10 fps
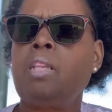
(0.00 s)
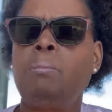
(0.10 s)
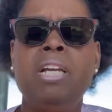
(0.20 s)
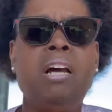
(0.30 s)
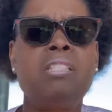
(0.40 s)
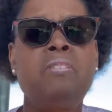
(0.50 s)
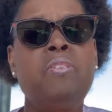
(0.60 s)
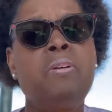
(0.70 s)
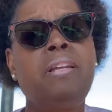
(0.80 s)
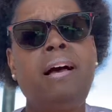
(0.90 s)
Because if
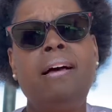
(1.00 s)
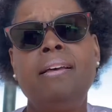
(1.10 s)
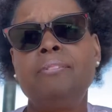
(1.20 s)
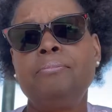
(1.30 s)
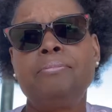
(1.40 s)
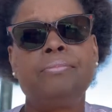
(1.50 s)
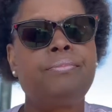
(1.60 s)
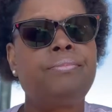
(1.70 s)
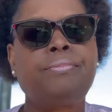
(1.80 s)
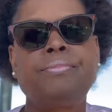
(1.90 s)
you're not,
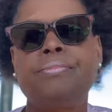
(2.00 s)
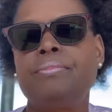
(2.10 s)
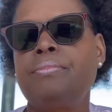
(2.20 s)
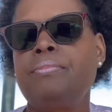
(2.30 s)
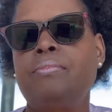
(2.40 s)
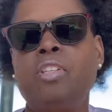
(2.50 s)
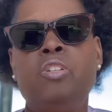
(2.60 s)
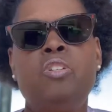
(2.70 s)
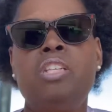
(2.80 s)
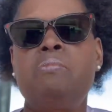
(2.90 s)

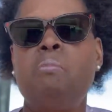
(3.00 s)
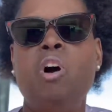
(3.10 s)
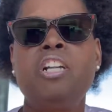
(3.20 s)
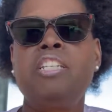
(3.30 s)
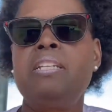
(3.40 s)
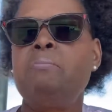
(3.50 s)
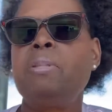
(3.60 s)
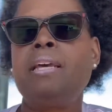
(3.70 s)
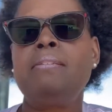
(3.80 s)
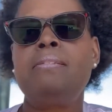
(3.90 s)
you're just marching in
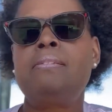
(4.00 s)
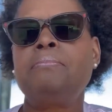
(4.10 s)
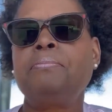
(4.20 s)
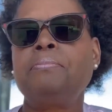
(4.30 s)
place.